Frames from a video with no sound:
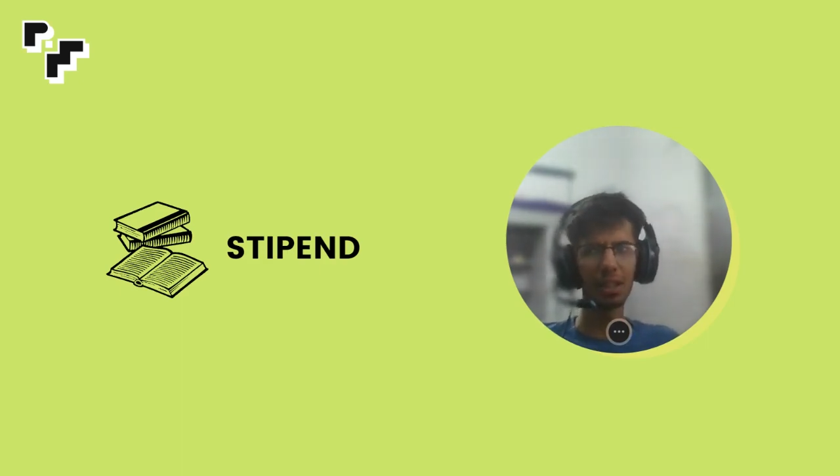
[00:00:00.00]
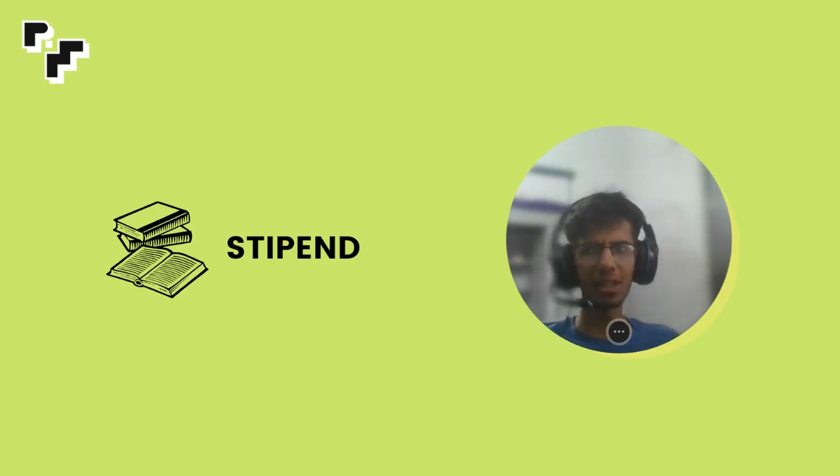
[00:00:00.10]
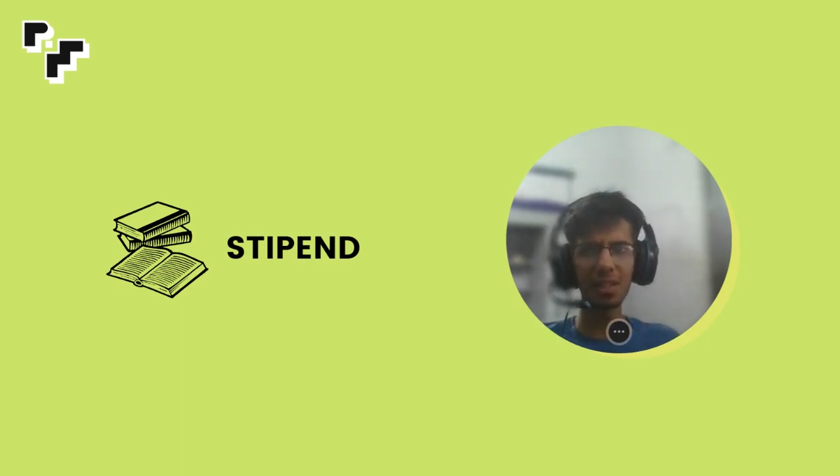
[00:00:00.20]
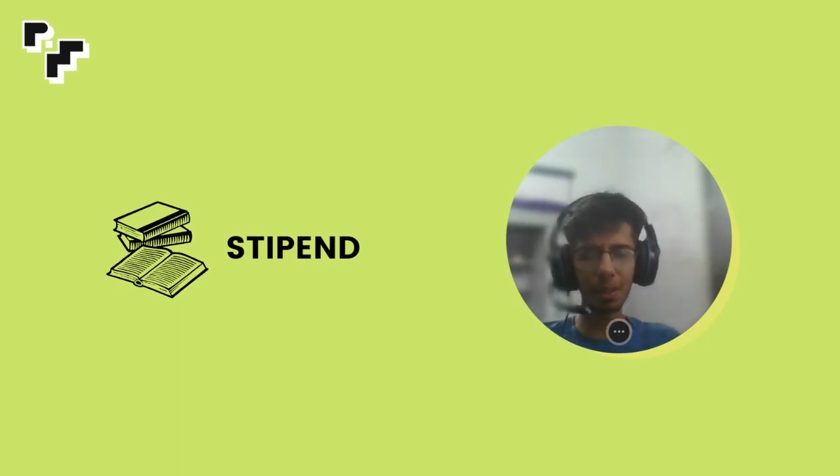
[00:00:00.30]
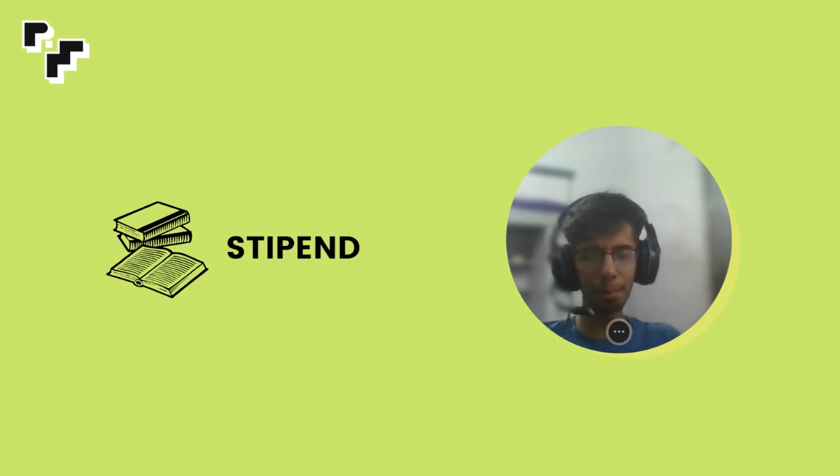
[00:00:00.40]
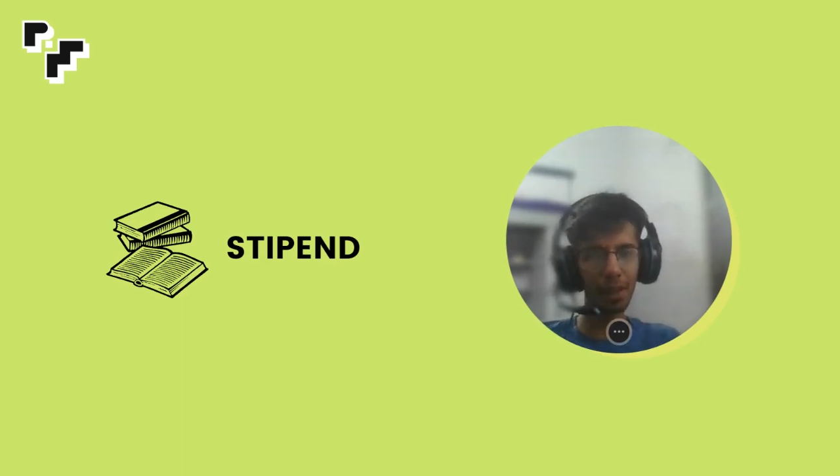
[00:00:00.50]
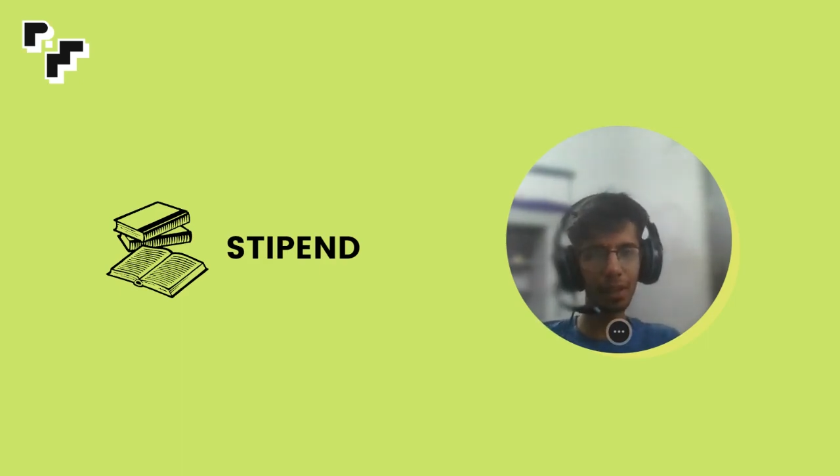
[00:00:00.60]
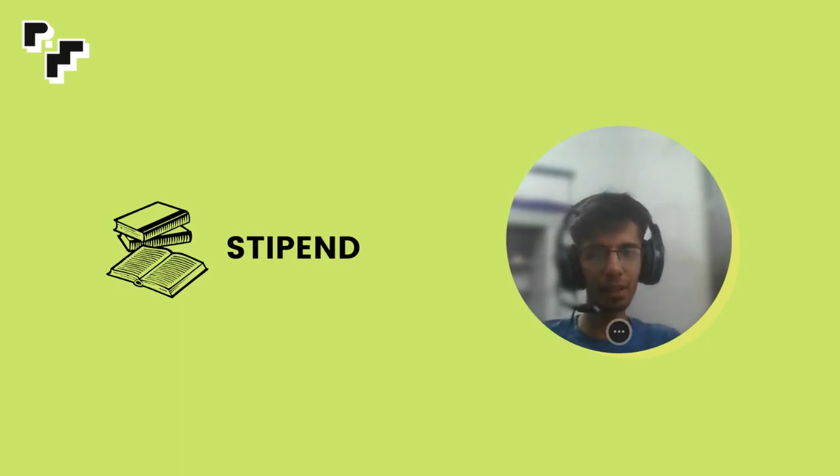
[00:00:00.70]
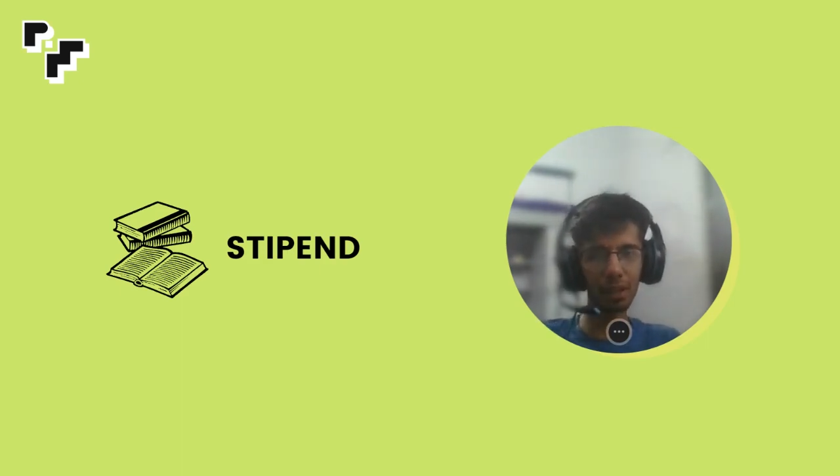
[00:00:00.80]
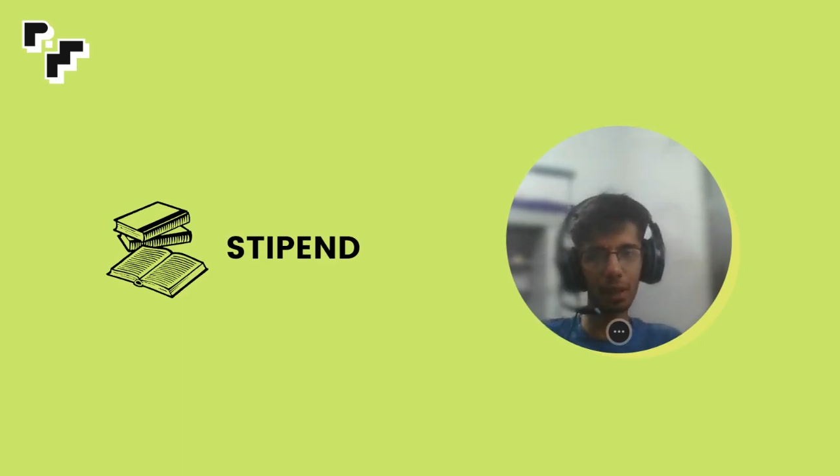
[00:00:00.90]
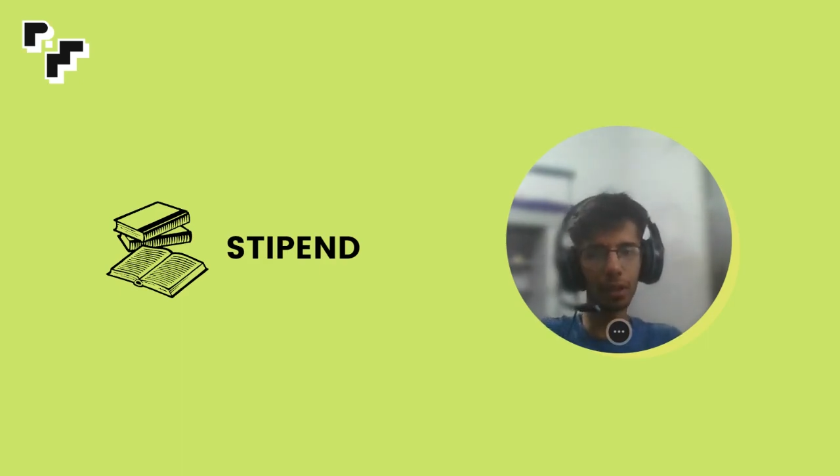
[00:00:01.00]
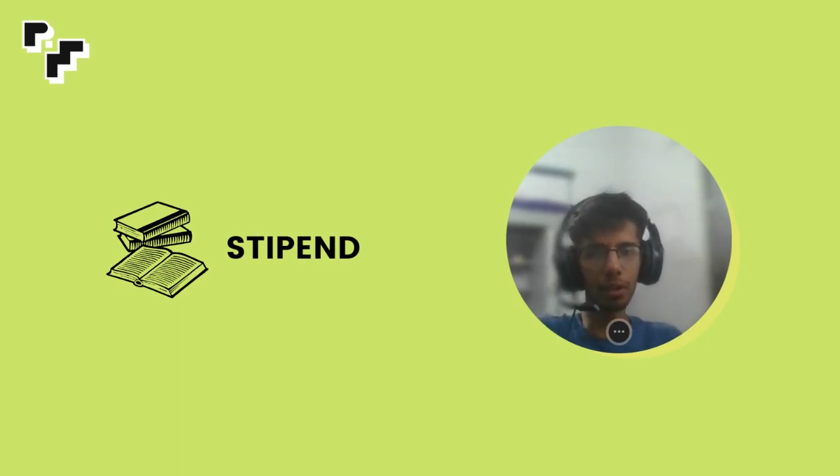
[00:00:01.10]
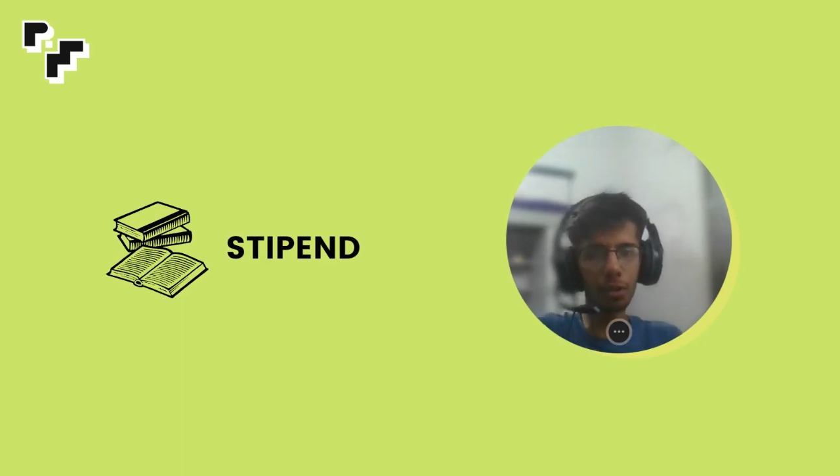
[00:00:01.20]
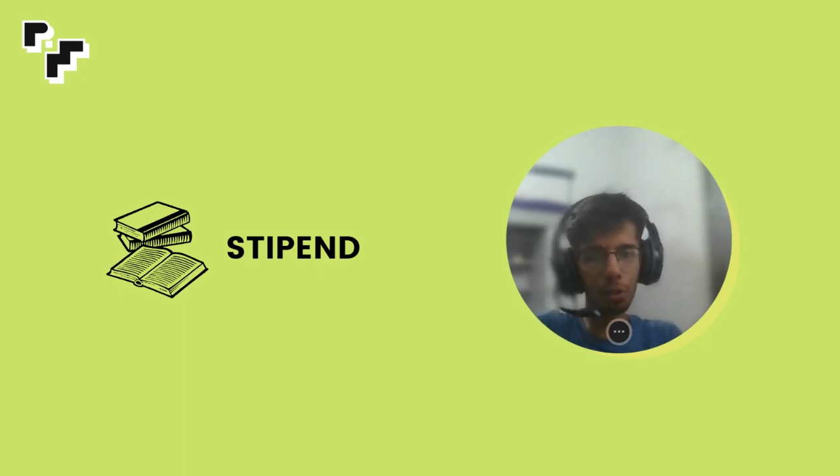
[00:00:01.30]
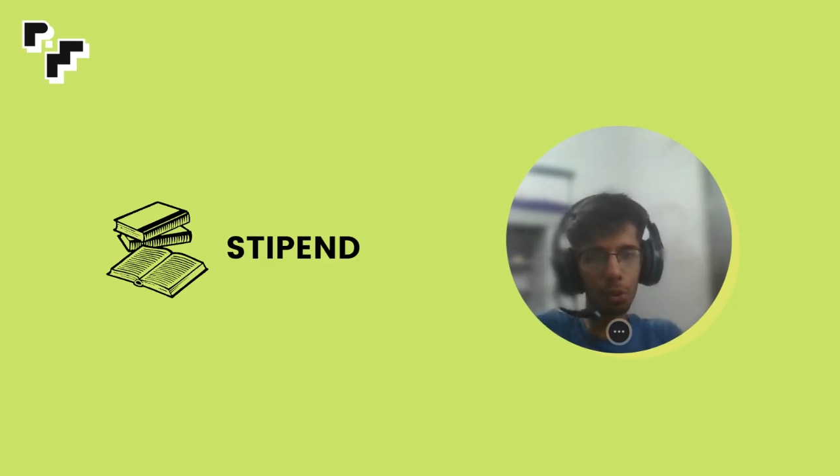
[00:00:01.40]
the stipend
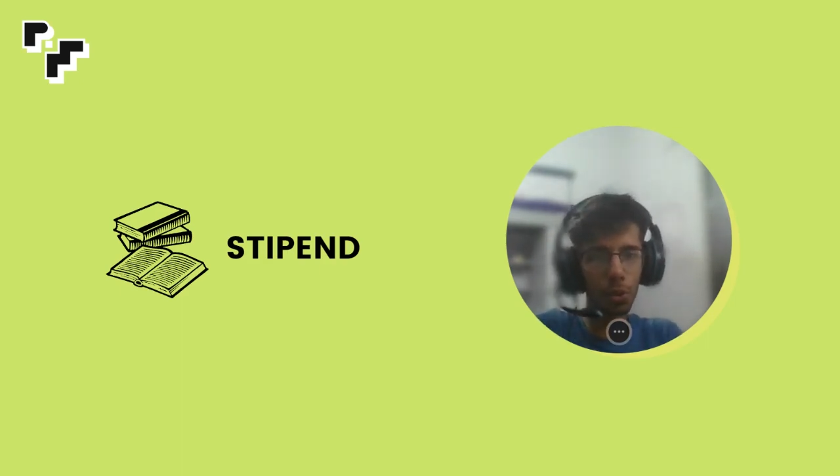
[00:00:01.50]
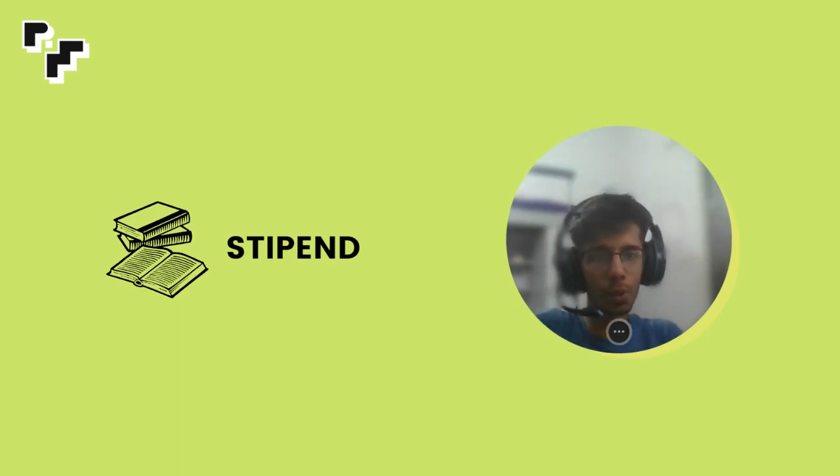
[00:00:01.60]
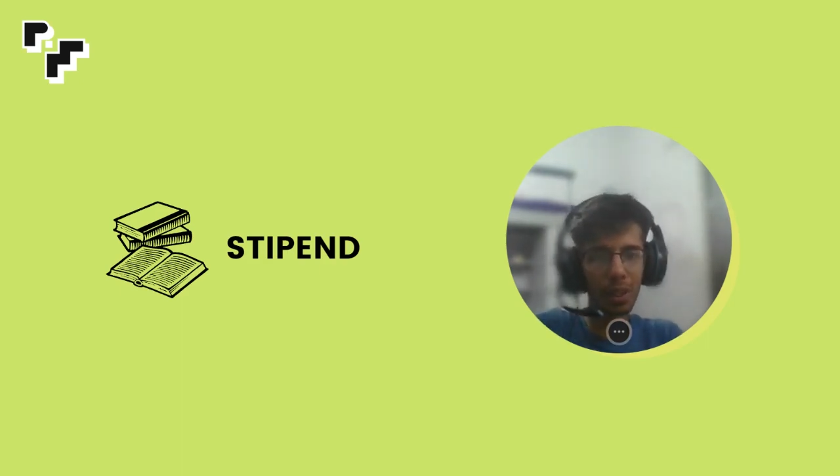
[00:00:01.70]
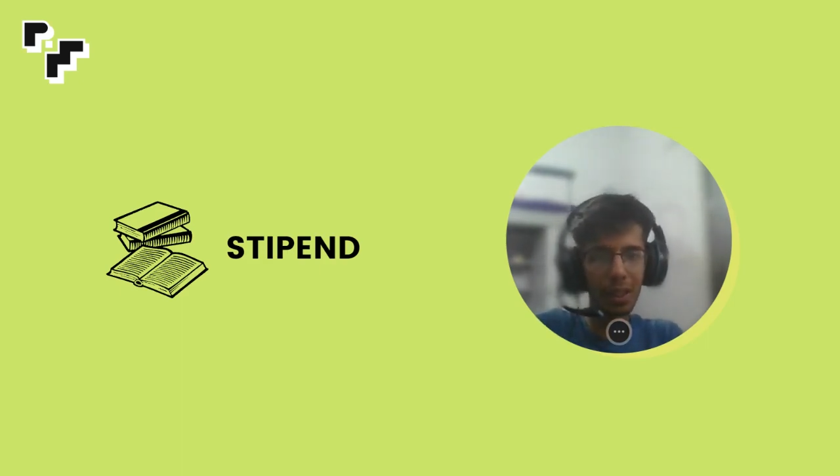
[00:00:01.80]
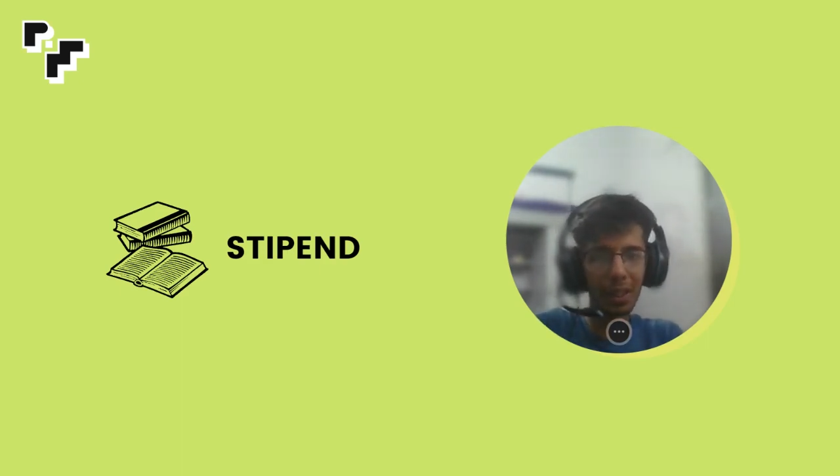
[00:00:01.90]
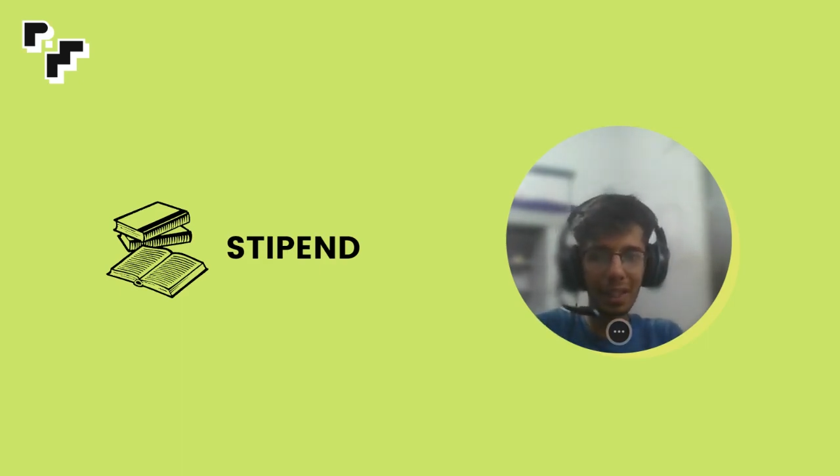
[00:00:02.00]
usually